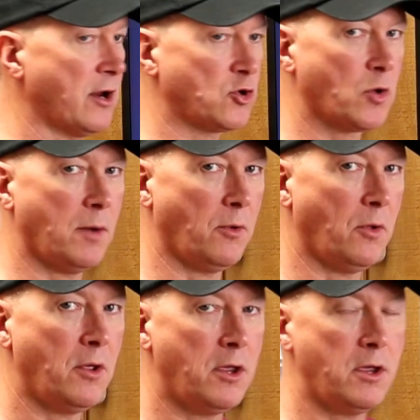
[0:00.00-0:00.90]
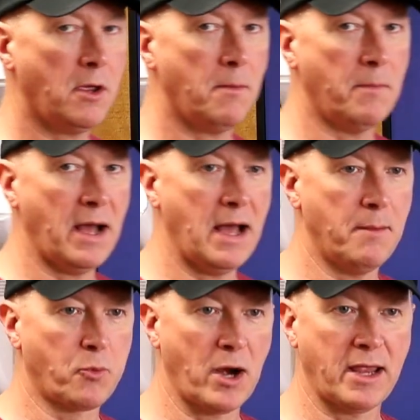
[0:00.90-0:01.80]
out of trouble by
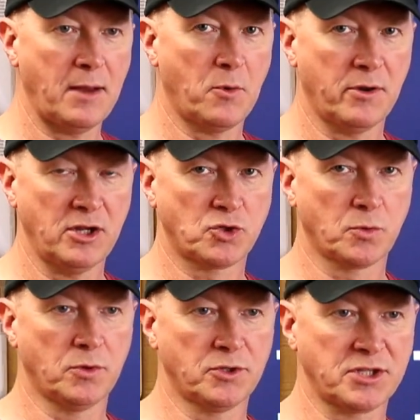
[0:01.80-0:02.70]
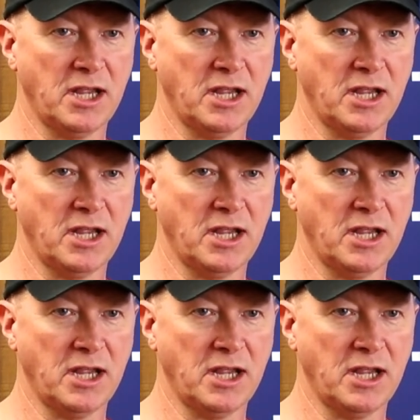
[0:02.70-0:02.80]
breaking one of these rules.